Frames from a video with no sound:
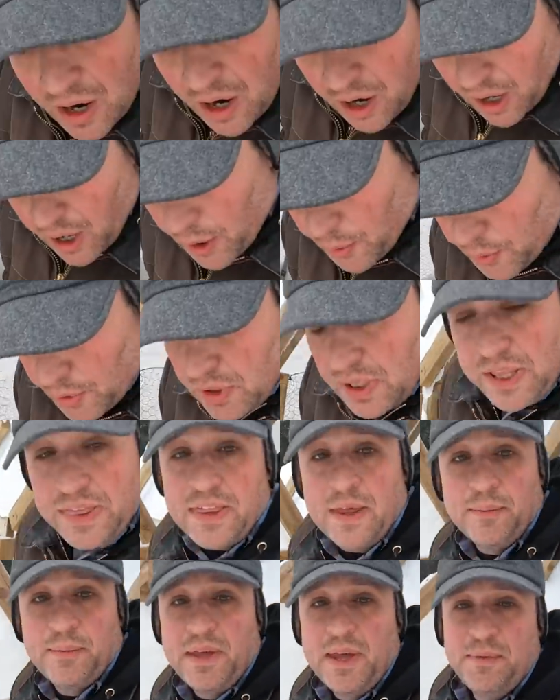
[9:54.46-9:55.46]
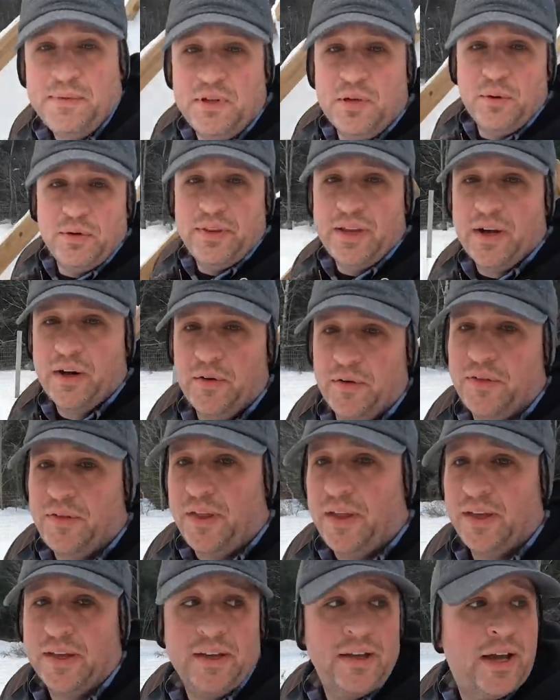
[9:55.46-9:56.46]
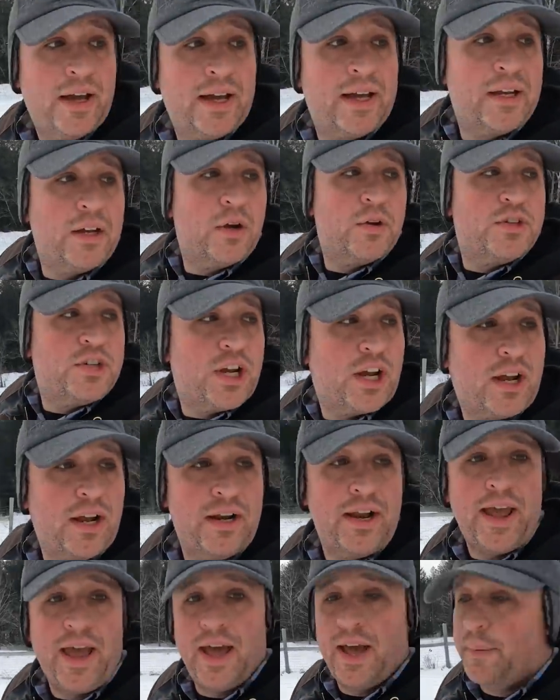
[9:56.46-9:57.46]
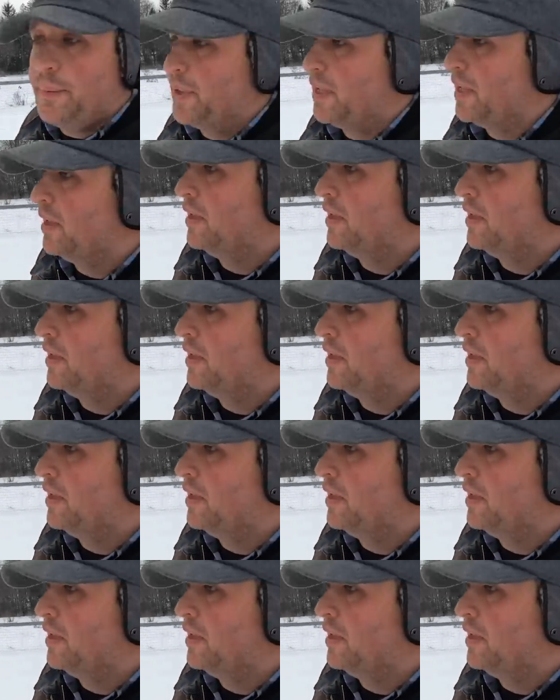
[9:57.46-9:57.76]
All right, we'll let them keep doing their thing. I gotta go check on Abby,